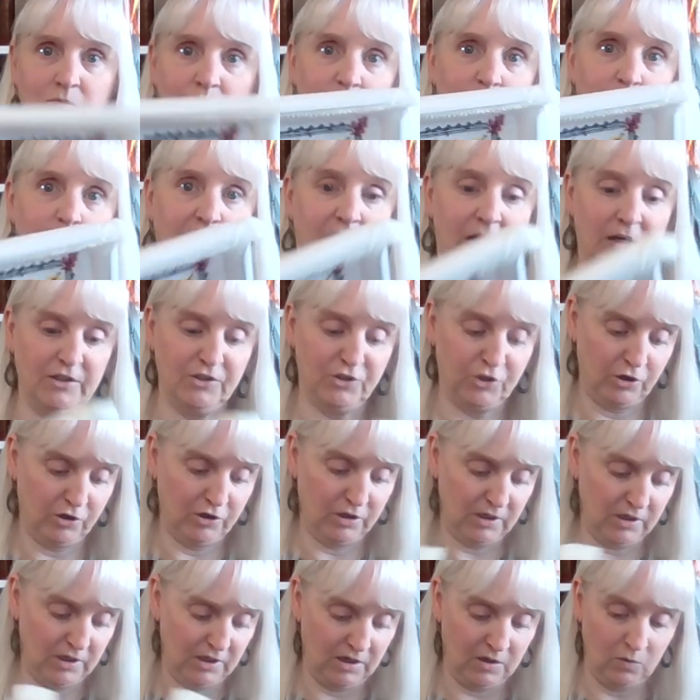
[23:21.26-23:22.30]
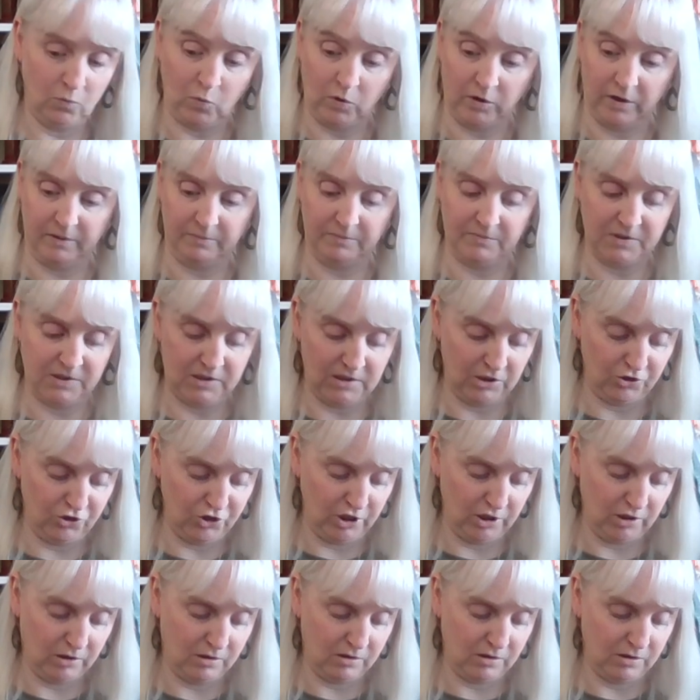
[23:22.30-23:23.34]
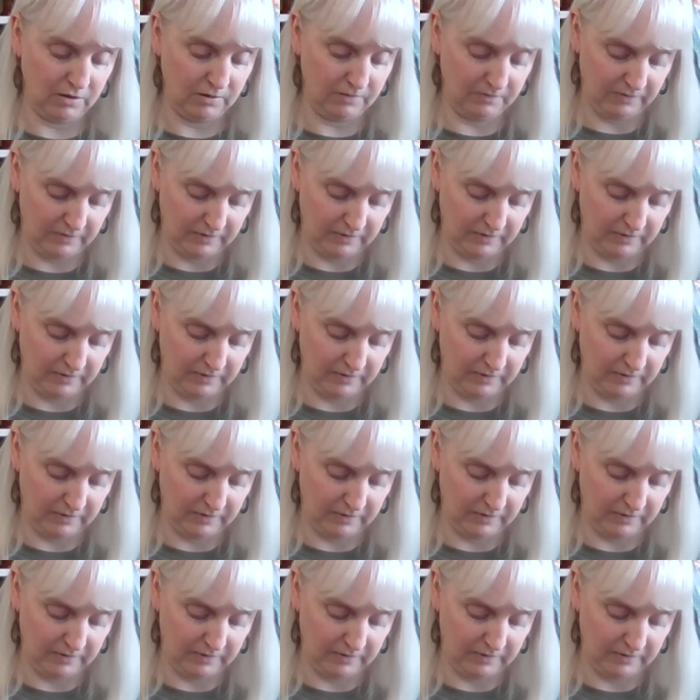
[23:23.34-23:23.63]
when I started it and what I'm stitching on.